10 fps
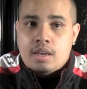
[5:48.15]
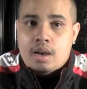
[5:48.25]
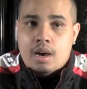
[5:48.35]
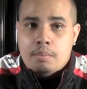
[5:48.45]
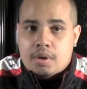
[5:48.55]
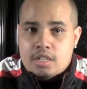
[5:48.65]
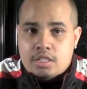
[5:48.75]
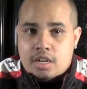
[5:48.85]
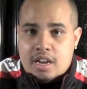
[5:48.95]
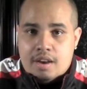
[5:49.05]
because
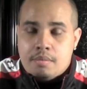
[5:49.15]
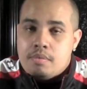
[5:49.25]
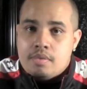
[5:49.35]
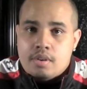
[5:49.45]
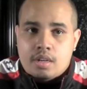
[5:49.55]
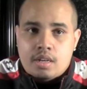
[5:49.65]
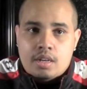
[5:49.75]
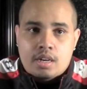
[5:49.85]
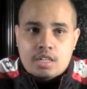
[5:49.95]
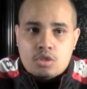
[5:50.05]
you're going to have
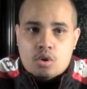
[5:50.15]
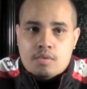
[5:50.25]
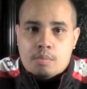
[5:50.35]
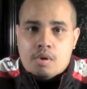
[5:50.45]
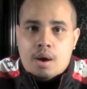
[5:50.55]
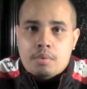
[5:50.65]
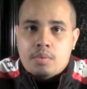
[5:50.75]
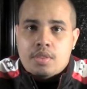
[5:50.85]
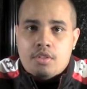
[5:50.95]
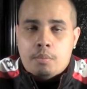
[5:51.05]
a sort of a problem
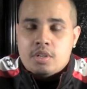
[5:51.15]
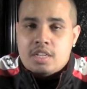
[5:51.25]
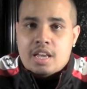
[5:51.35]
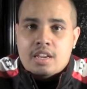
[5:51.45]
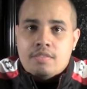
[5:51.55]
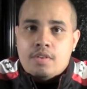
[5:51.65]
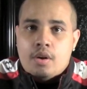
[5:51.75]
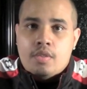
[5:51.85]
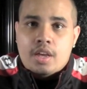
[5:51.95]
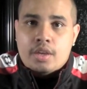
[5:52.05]
with almost any
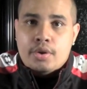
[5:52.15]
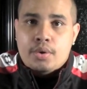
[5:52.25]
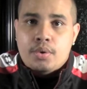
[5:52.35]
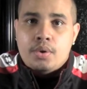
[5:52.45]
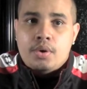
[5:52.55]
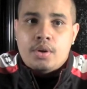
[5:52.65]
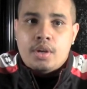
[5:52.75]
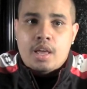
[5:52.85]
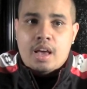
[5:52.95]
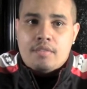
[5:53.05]
phone that you
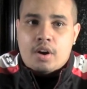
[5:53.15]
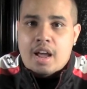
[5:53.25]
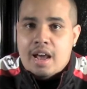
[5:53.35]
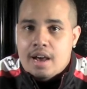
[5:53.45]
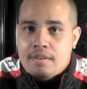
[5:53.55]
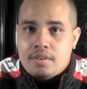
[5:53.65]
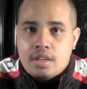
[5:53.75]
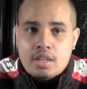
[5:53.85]
ever have.